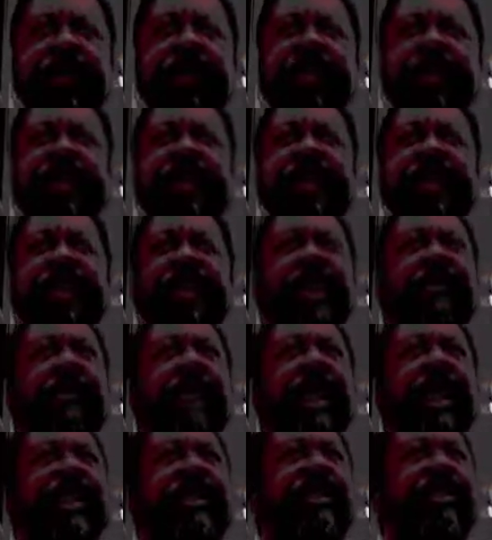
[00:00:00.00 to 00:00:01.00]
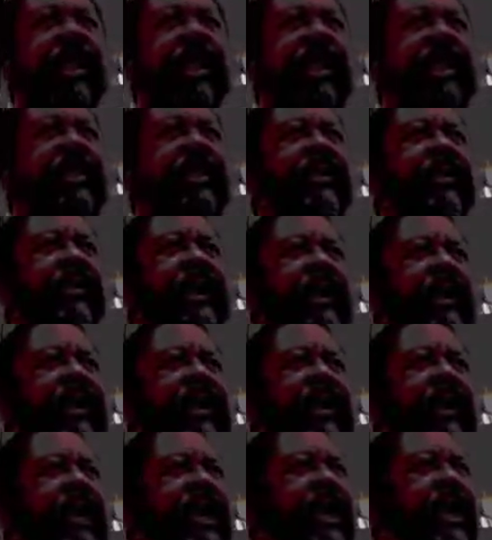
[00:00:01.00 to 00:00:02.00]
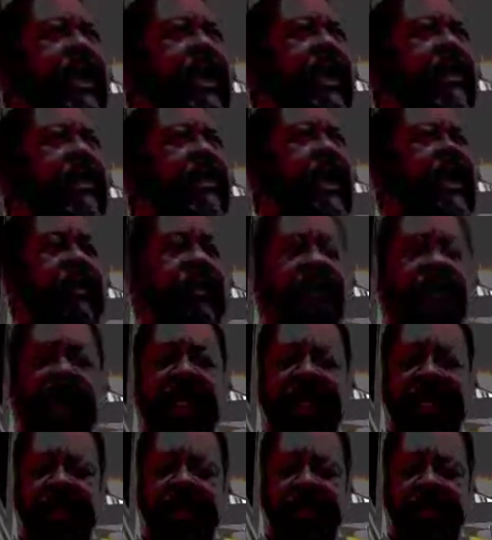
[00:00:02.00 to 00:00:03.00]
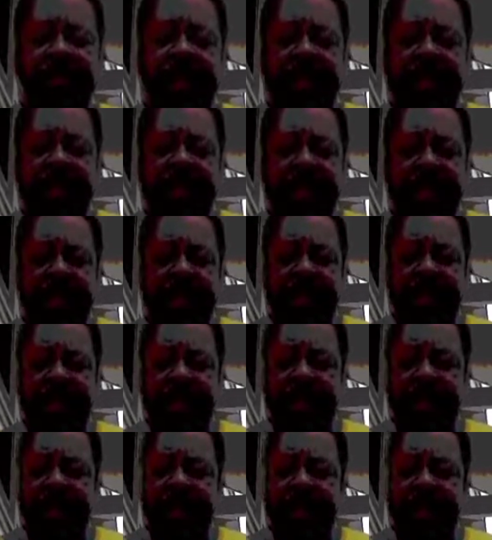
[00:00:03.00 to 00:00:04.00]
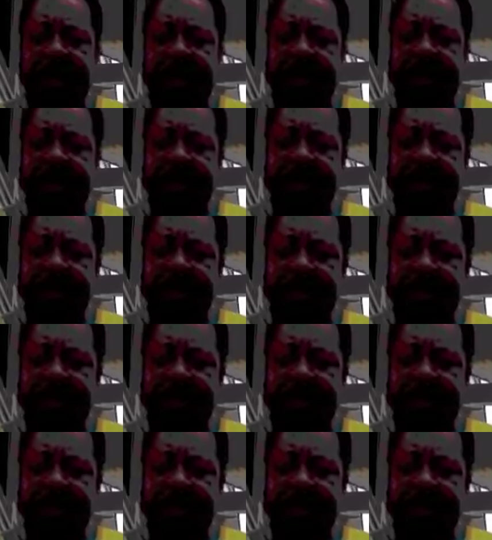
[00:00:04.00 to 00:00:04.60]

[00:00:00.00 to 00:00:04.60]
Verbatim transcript: we have to keep watch, man. That's the main thing. Keep keep watch, you know. Um,